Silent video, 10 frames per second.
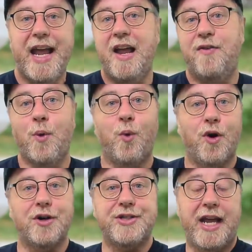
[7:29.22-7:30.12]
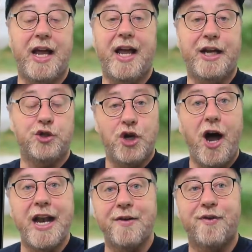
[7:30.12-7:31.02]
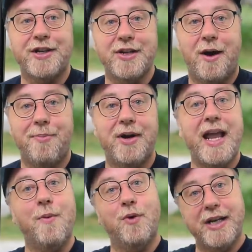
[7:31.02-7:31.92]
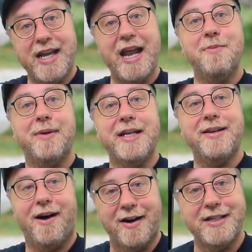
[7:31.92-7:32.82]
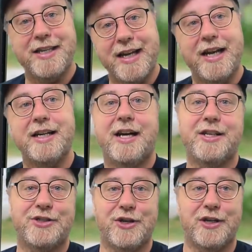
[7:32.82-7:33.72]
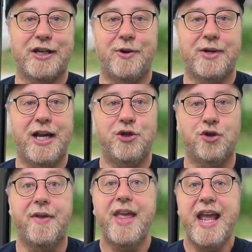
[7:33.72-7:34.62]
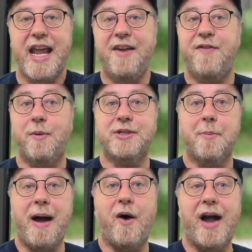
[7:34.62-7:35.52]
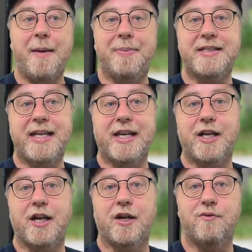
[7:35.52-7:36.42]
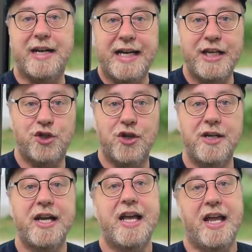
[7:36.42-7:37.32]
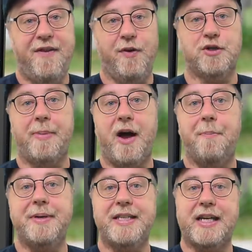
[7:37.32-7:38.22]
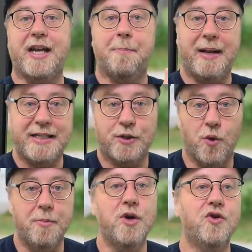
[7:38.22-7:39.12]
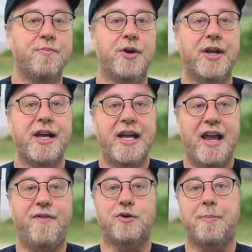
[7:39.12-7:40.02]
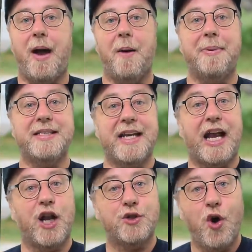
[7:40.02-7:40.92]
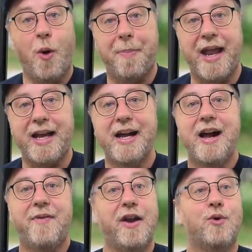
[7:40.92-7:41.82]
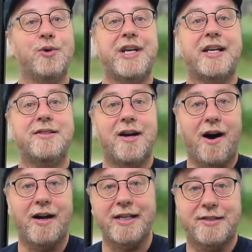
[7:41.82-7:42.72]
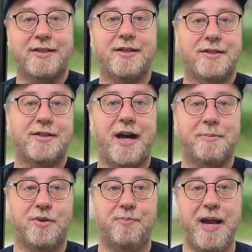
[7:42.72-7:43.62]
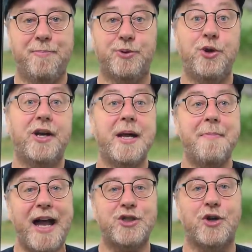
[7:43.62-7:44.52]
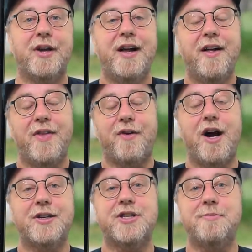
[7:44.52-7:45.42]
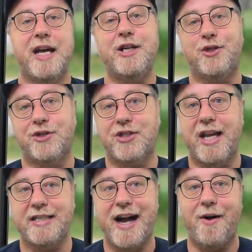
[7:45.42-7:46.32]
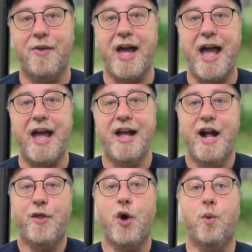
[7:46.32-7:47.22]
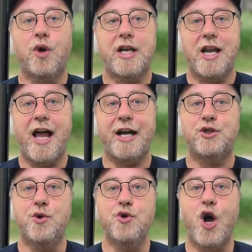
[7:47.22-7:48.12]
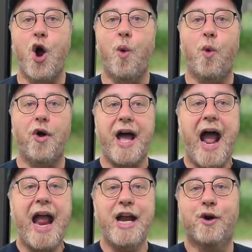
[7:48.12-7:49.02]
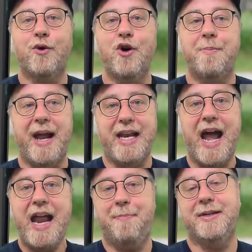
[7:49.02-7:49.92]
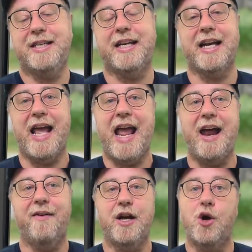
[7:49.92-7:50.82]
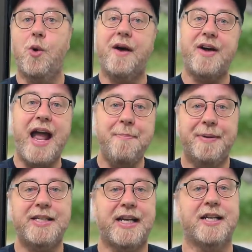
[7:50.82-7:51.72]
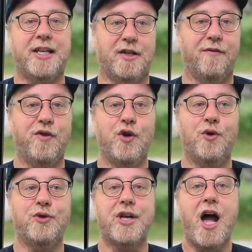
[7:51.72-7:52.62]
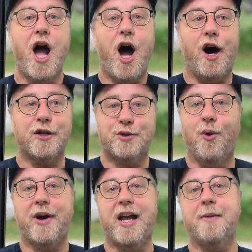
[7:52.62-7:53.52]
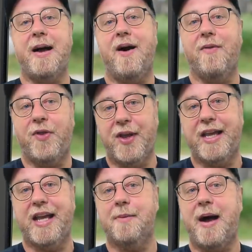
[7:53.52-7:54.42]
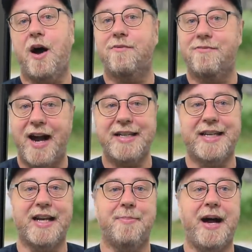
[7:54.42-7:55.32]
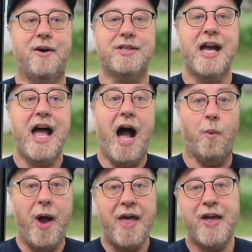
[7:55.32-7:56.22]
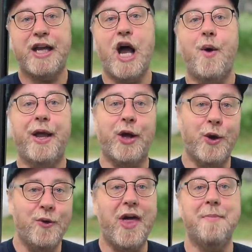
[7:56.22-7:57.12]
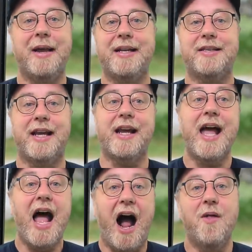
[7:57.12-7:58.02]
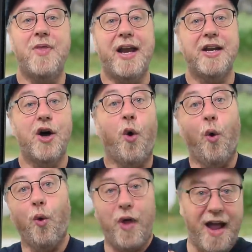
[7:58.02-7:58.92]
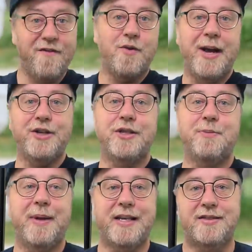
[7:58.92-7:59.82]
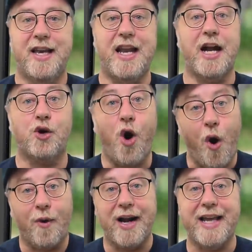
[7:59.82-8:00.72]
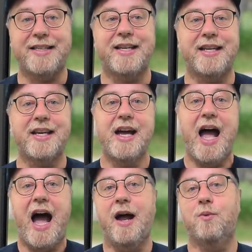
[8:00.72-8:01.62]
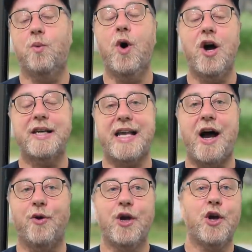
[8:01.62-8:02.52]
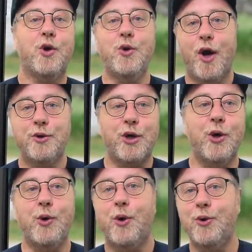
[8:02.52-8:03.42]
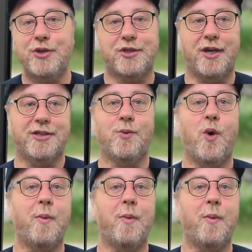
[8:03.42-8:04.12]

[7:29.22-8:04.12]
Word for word: If it was in China, for example, it would again be targeting a, a certain location. If it was about a particular religion, if it was about a particular political movement, if it was about a particular topic, then of course it can target certain types of people. So you can imagine there are some nation states out there that would like to know what a group in a particular area who have a particular set of views are talking about and thinking about and writing about, where they're going, who they're meeting, and then all that information is being sent and correlated and worked out, who knows who, who's discussing